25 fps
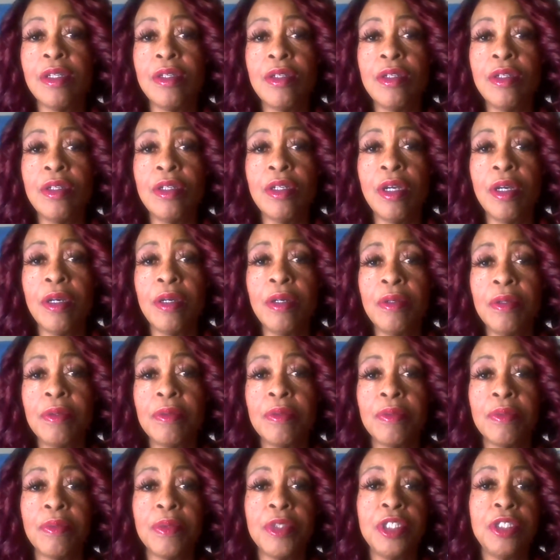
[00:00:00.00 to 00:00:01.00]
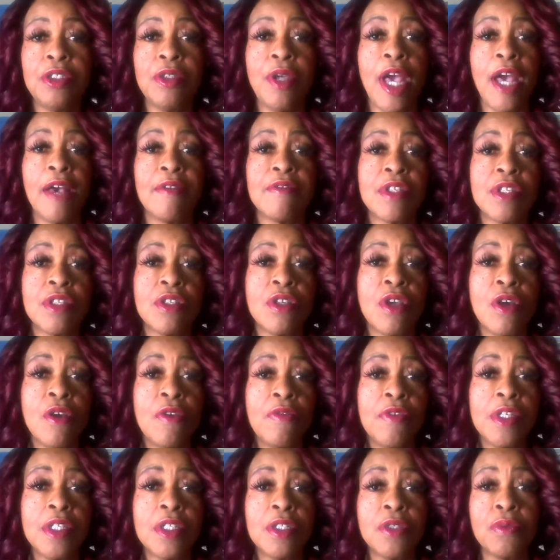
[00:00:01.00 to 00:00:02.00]
You know, would you have
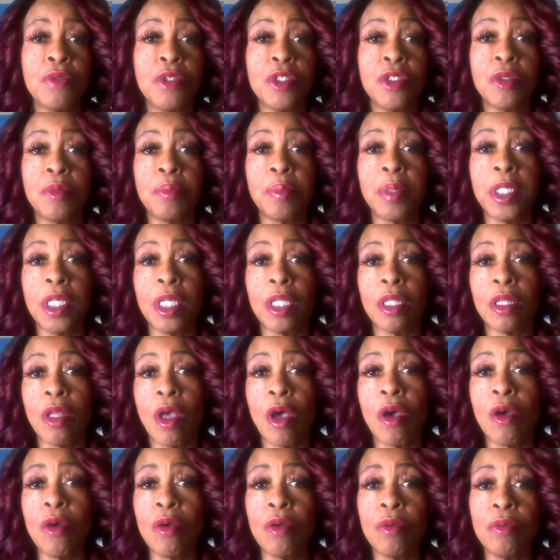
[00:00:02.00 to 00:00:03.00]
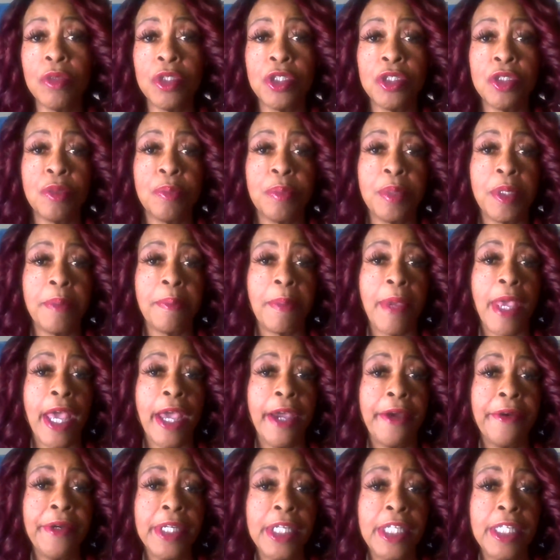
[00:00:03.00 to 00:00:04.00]
servants? Would you be alone? Would you be
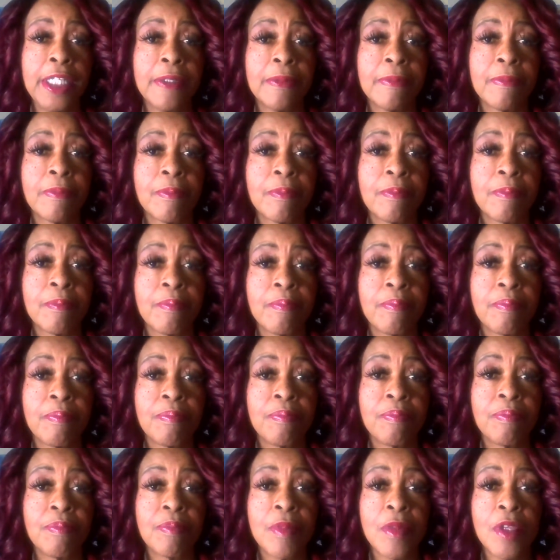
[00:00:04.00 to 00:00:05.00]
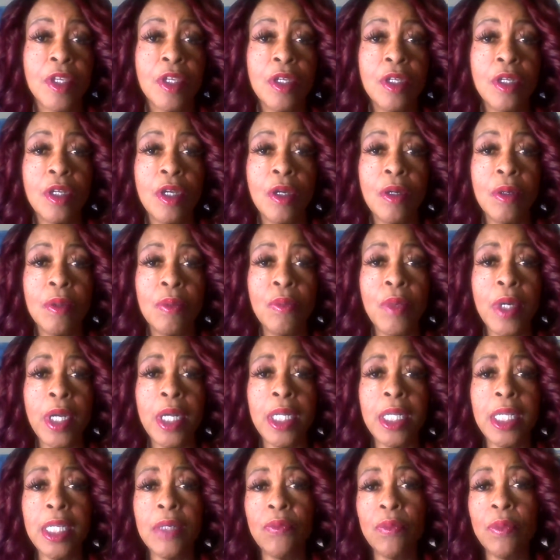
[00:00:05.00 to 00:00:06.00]
married? You know,
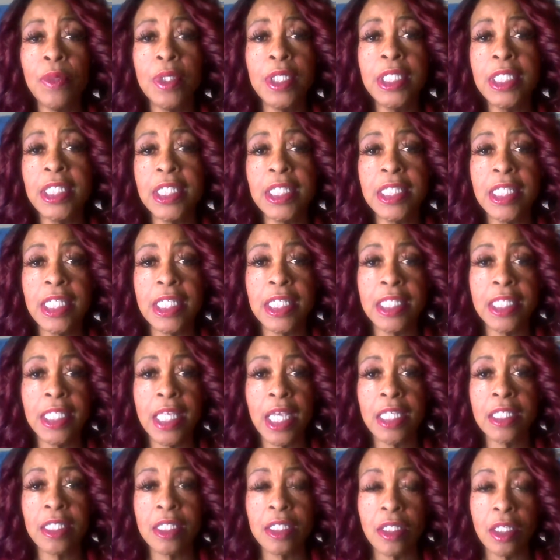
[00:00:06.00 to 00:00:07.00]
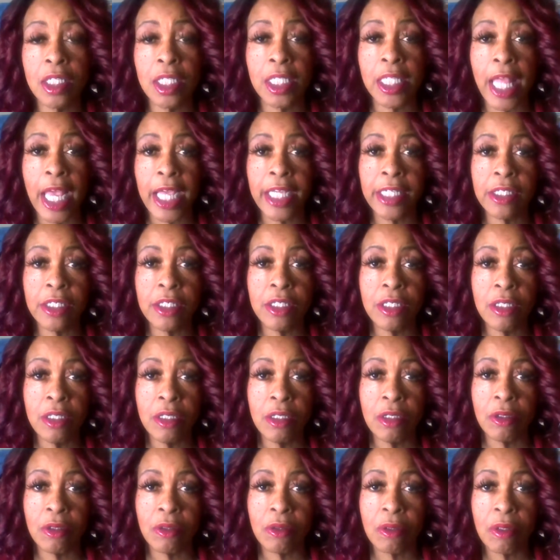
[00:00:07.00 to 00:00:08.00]
what would success look like to
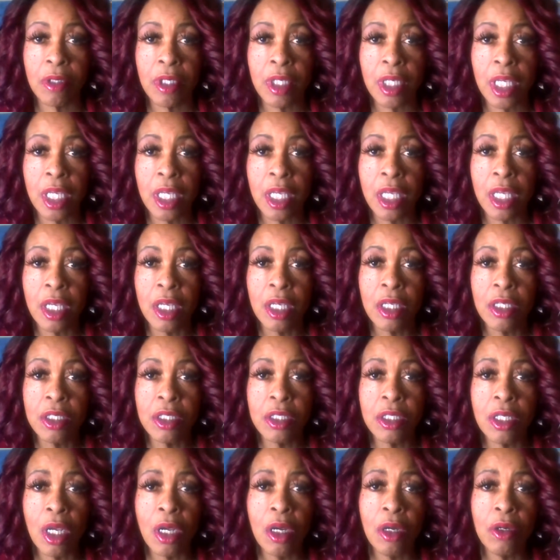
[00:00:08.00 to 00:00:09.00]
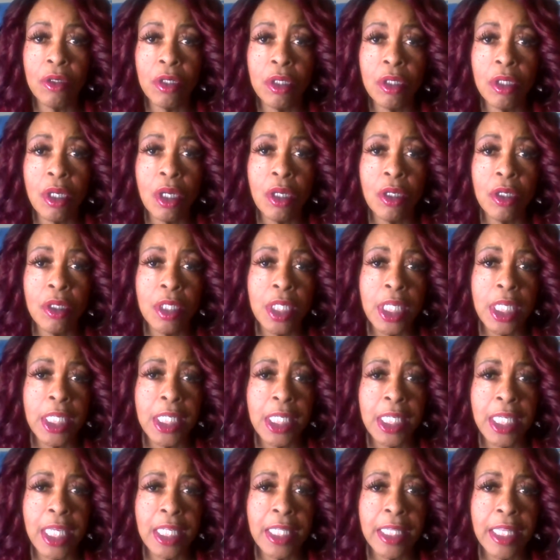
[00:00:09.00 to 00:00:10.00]
you? So, you know, you need
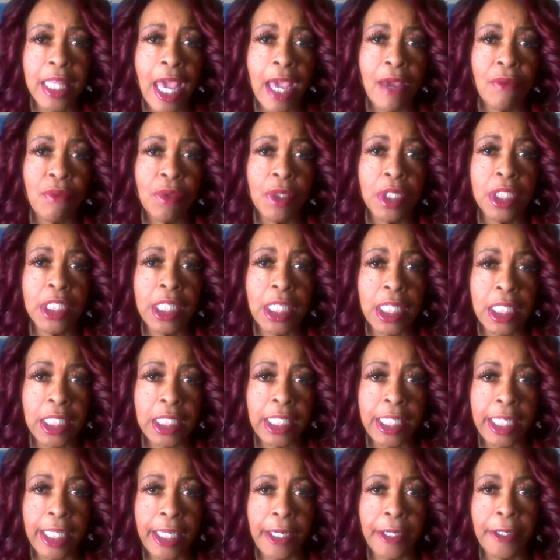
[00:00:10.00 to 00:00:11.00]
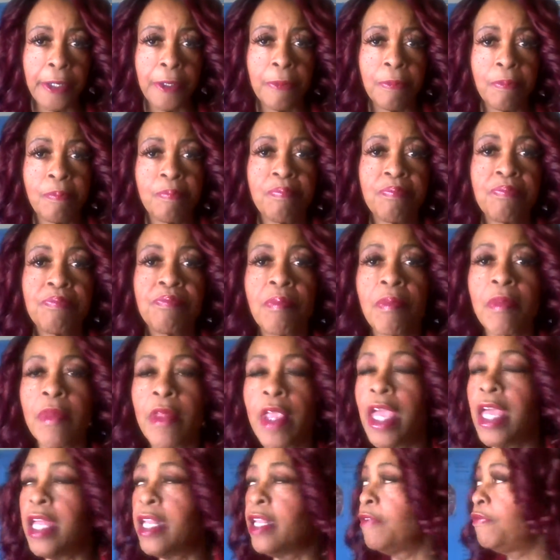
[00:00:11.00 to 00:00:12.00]
to get that really clear.
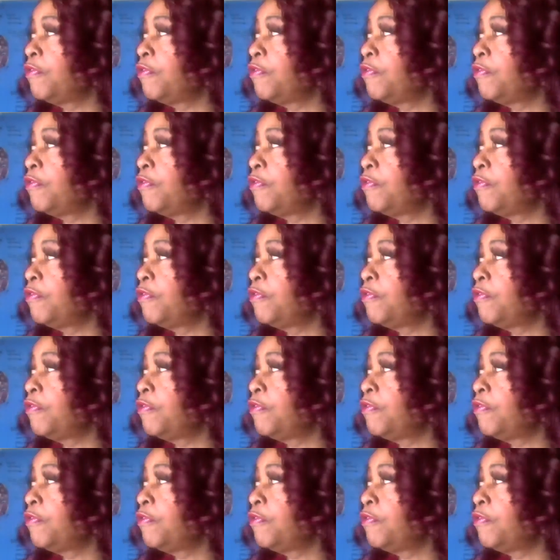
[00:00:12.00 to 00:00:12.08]
And